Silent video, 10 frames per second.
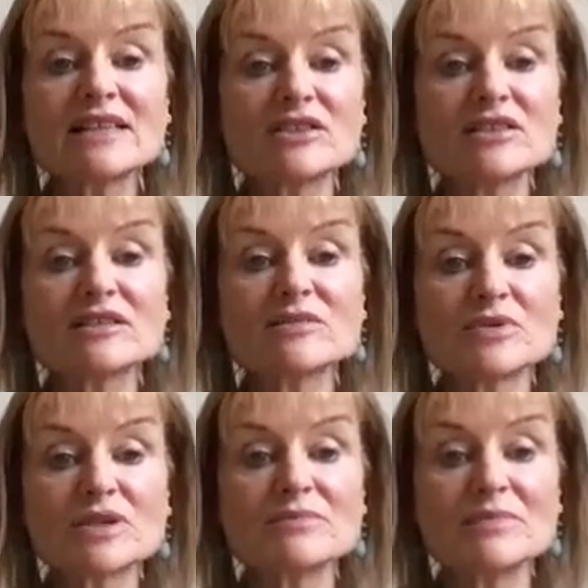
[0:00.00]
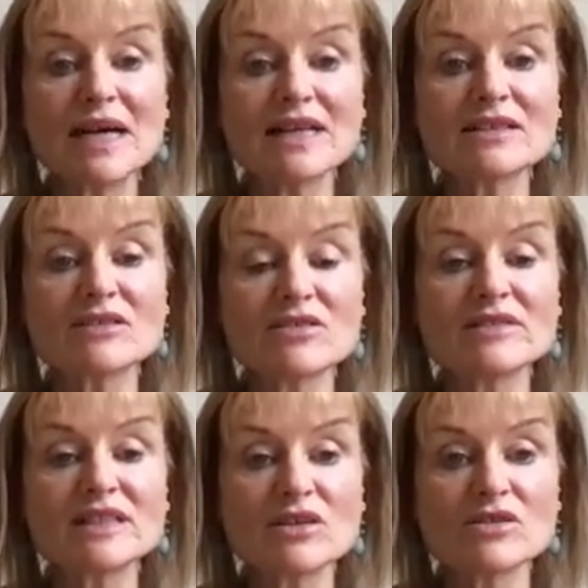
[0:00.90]
the urn and put it back
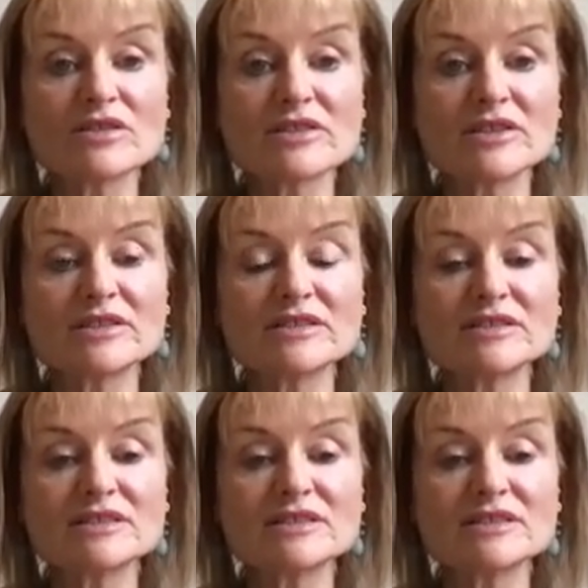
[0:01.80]
on the altar,